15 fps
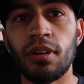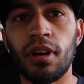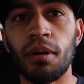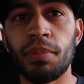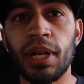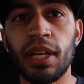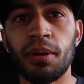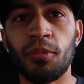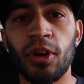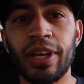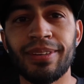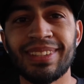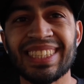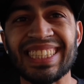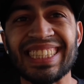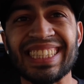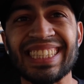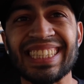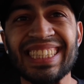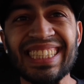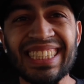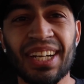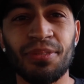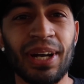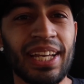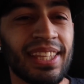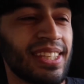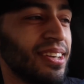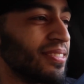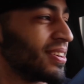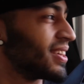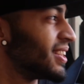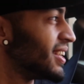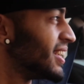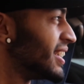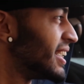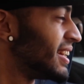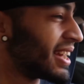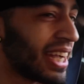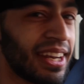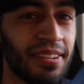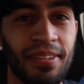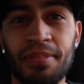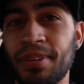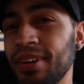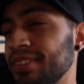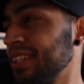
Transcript: I'm painting them white. White and silver. Like, I didn't remember, I was